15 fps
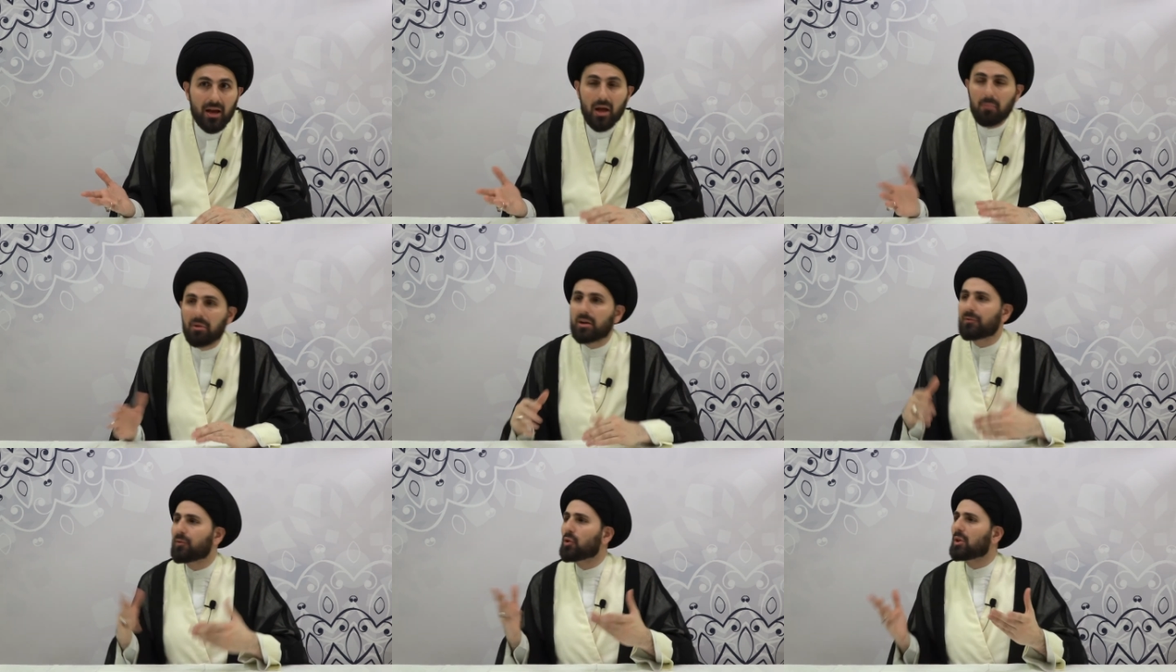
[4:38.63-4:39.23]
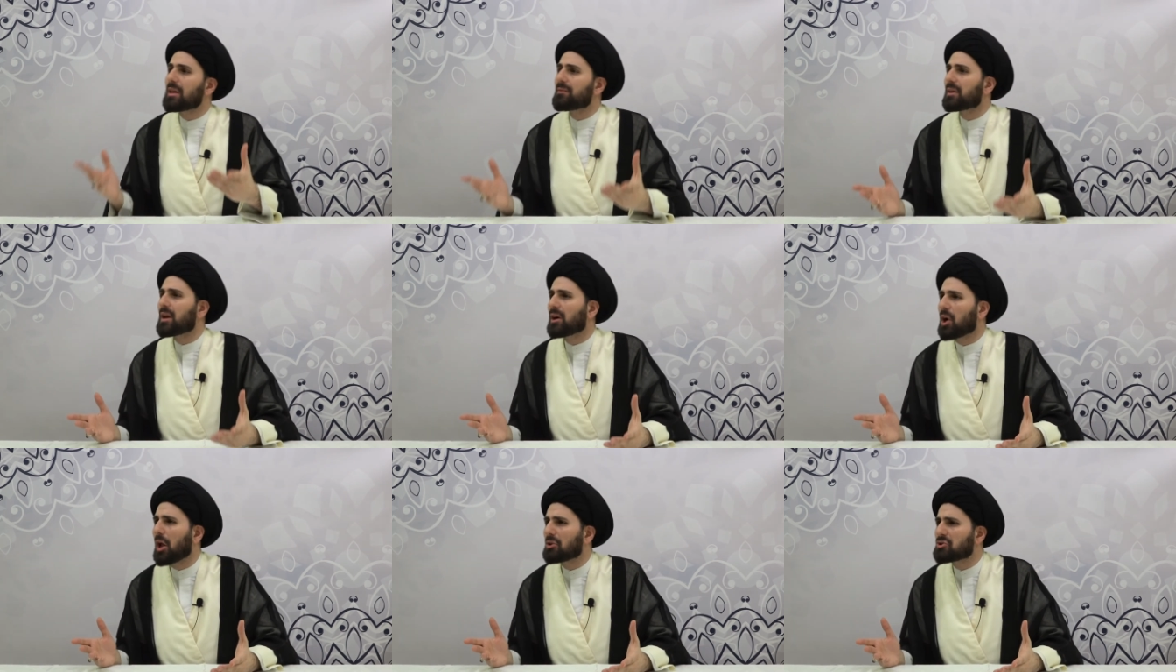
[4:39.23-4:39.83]
But if you live in a
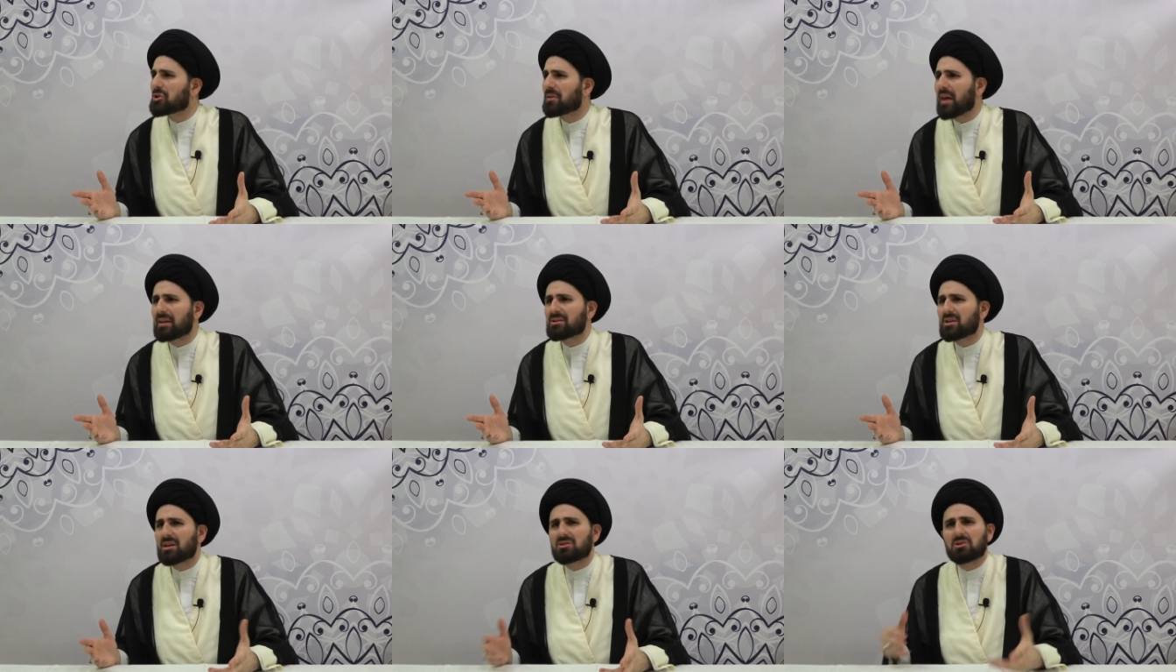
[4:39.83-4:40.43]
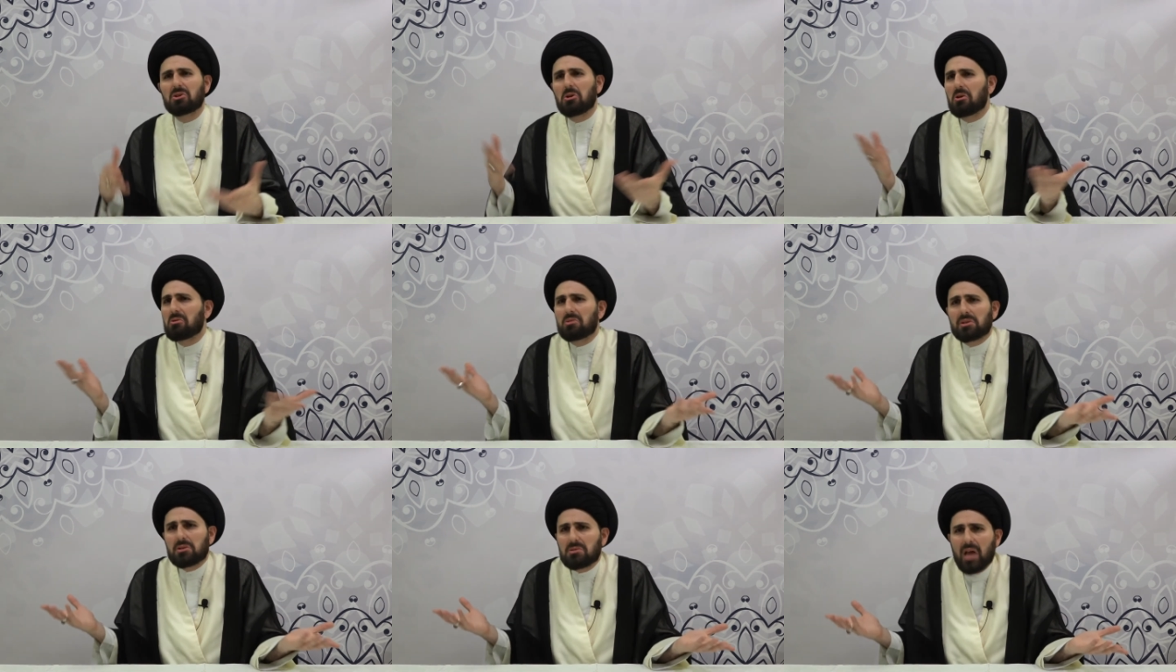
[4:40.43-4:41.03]
culture that says,
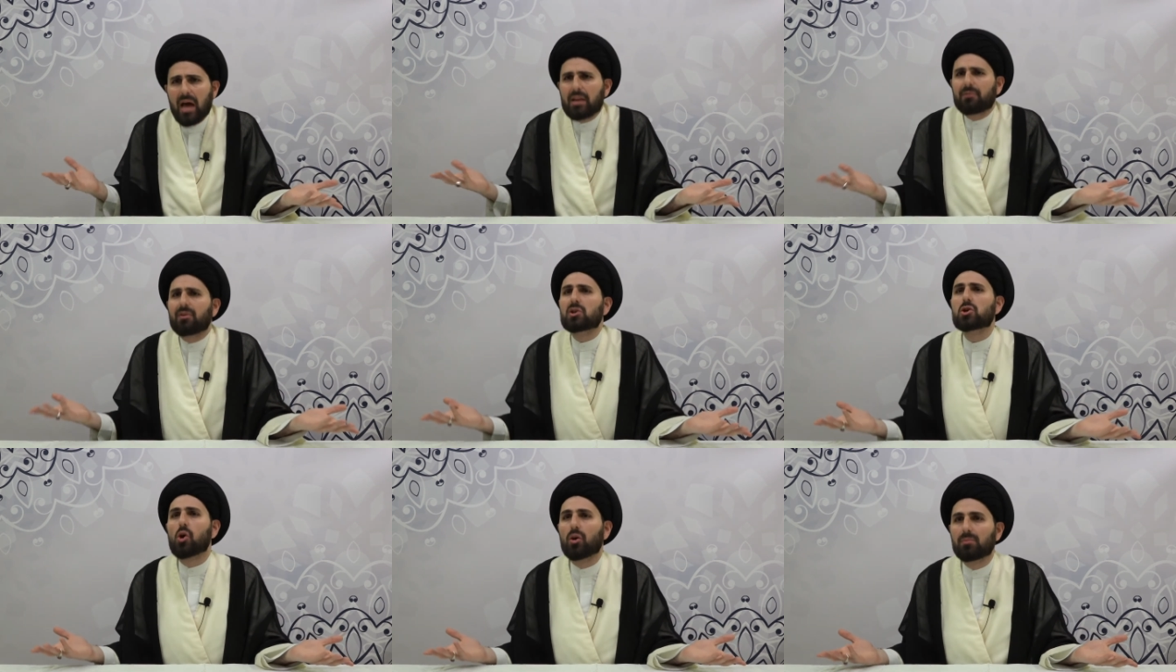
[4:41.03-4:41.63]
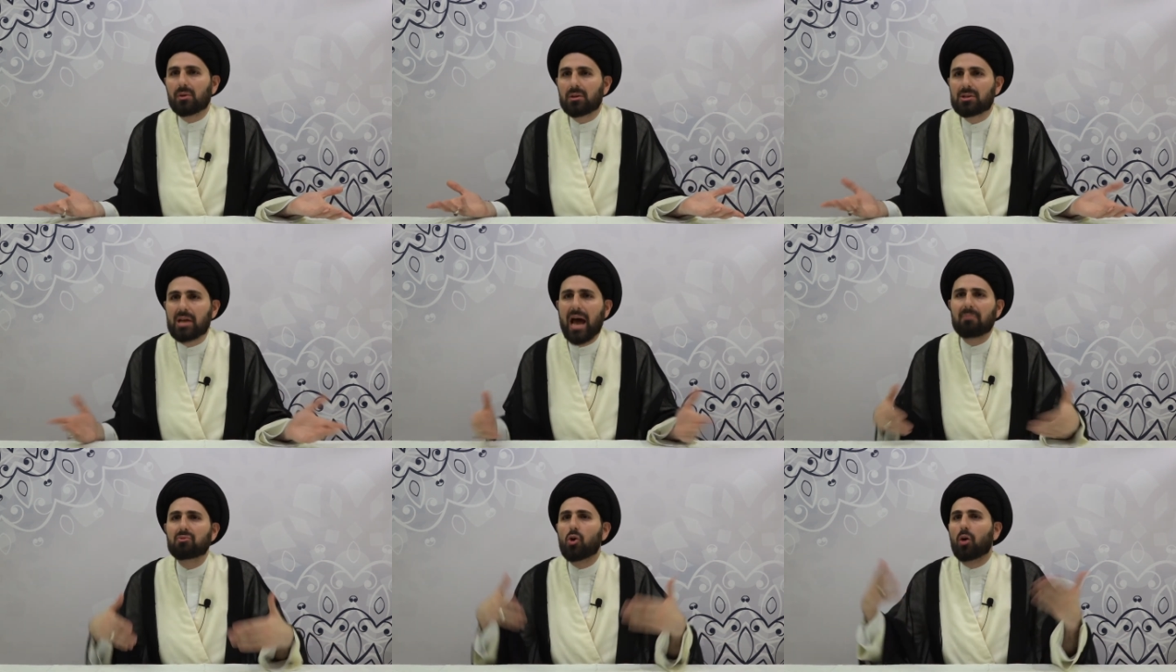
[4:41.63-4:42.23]
it's not even normal, it's
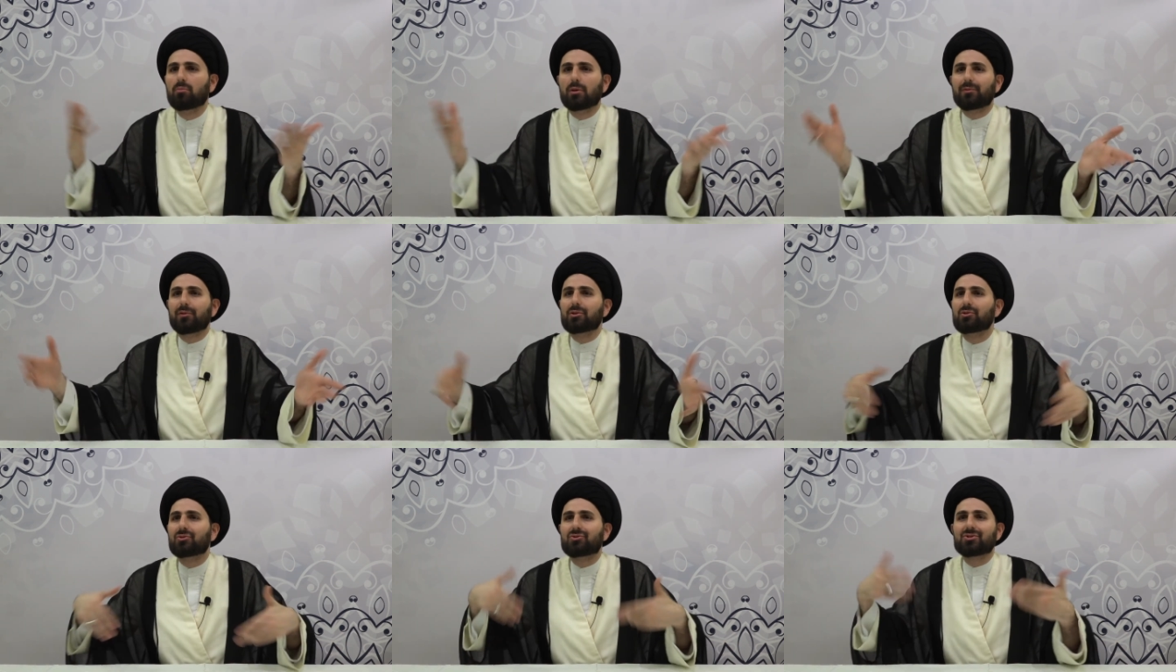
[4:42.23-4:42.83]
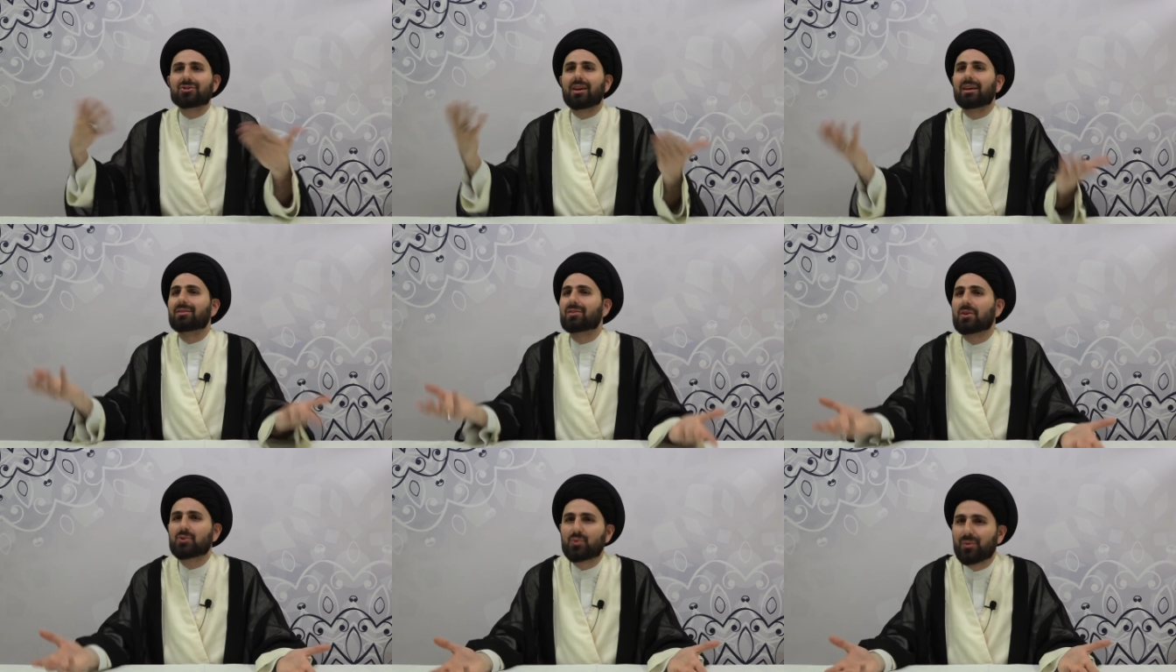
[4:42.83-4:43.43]
abnormal for you to stay in
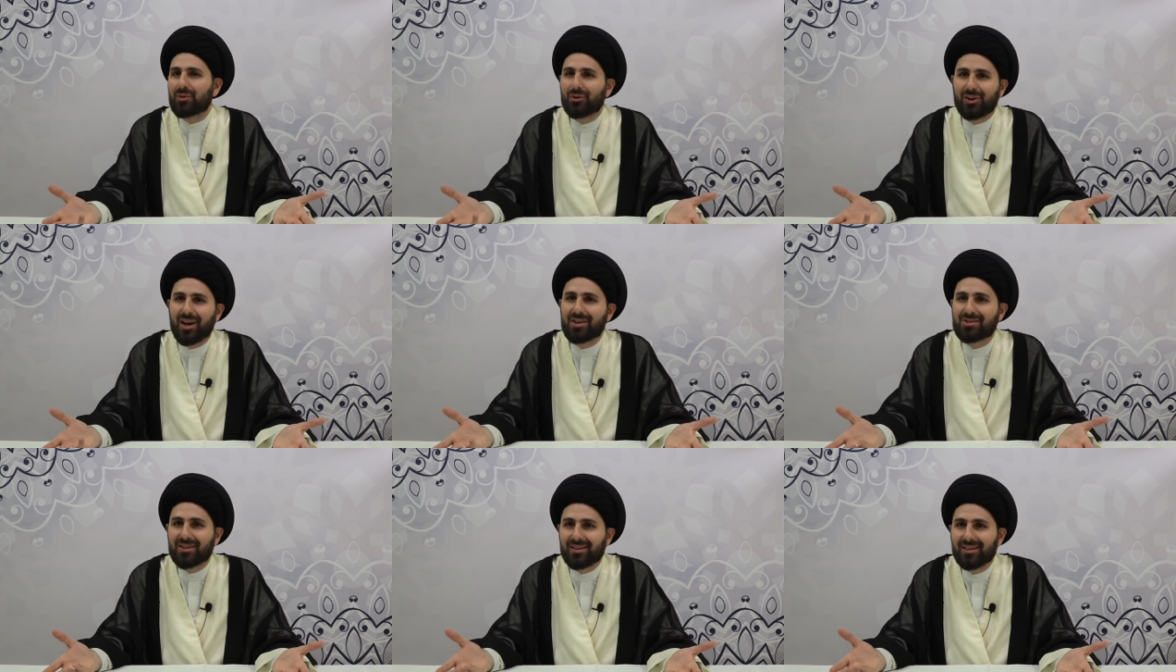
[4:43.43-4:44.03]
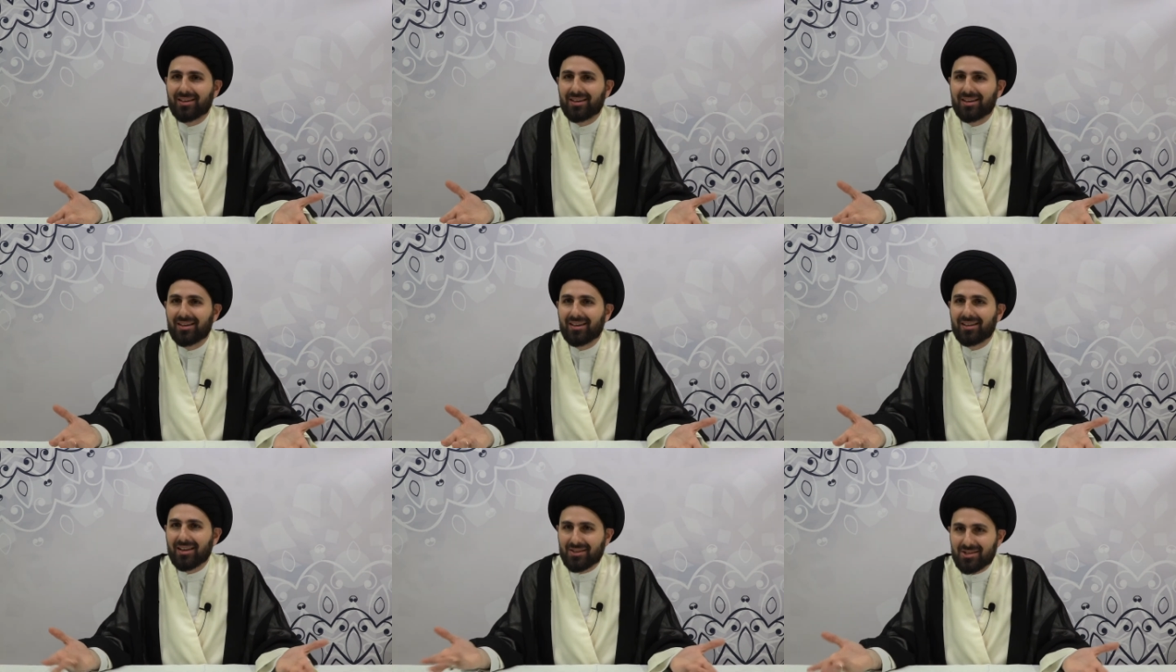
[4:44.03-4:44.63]
touch with your cousin,
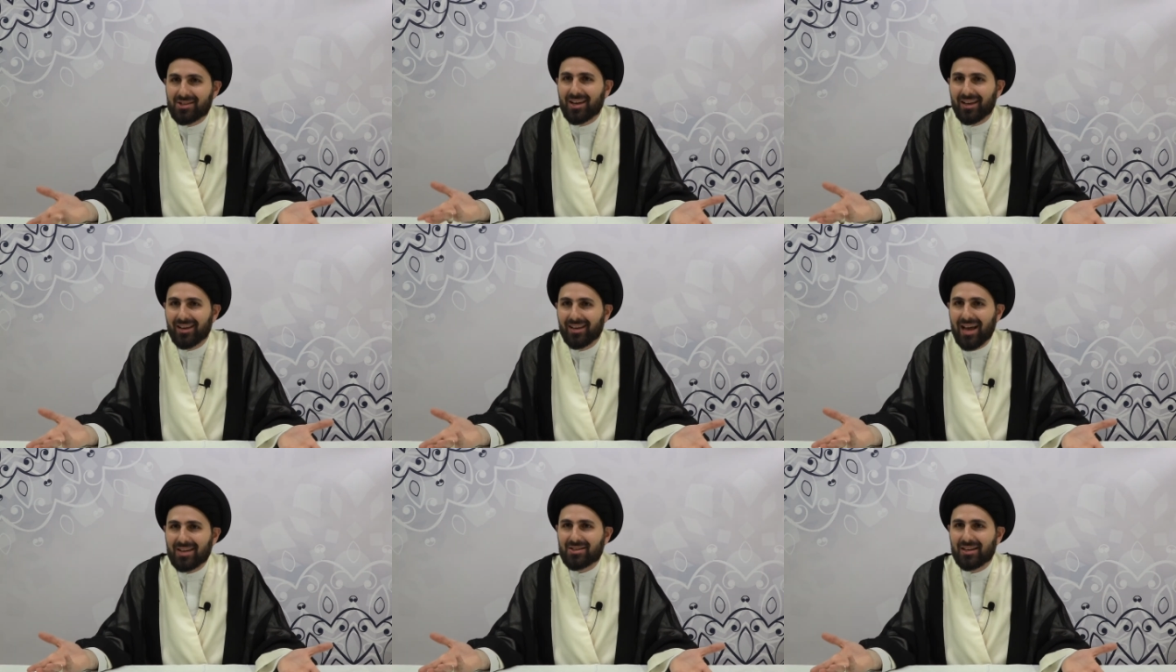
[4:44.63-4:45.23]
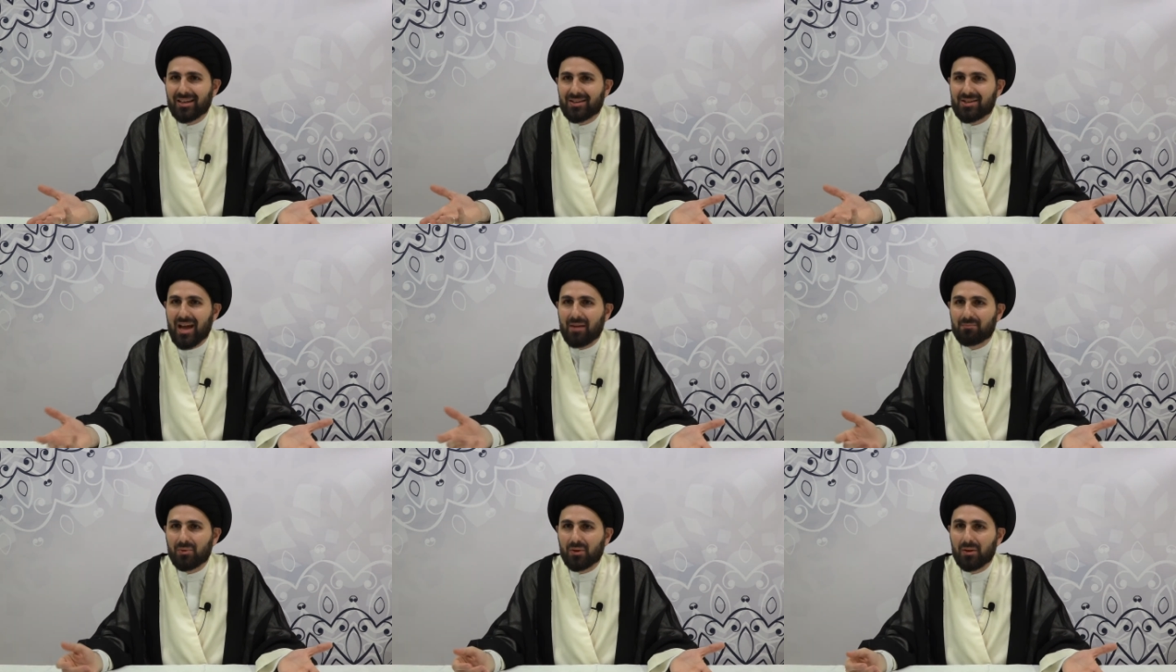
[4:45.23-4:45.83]
let's say, as an
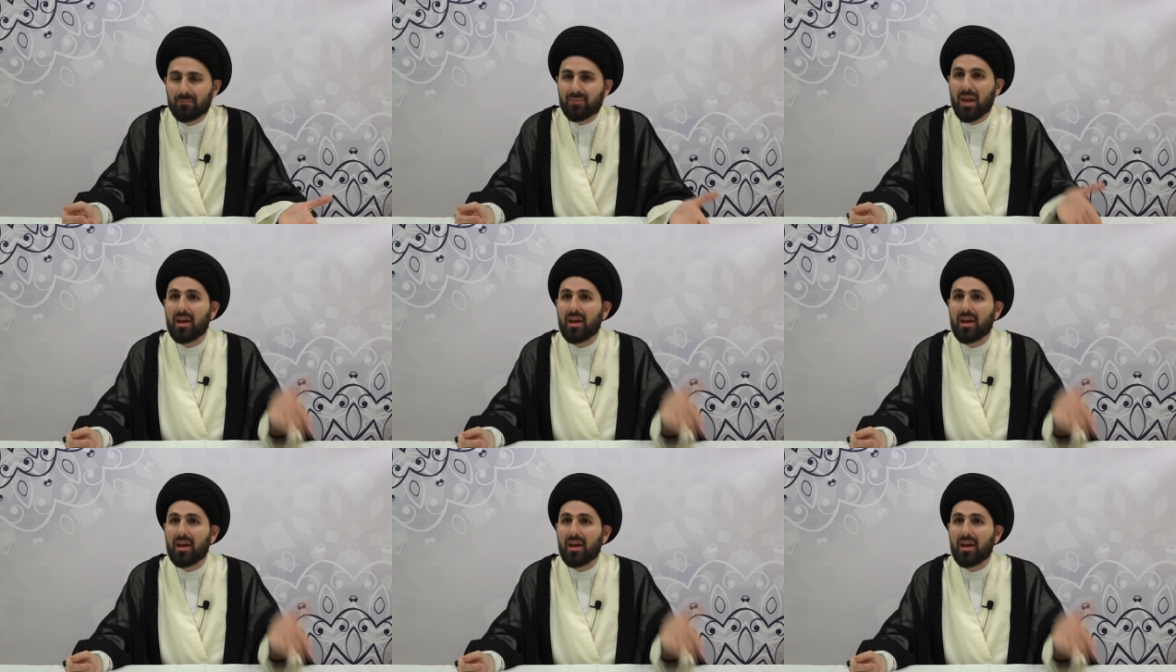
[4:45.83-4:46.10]
example.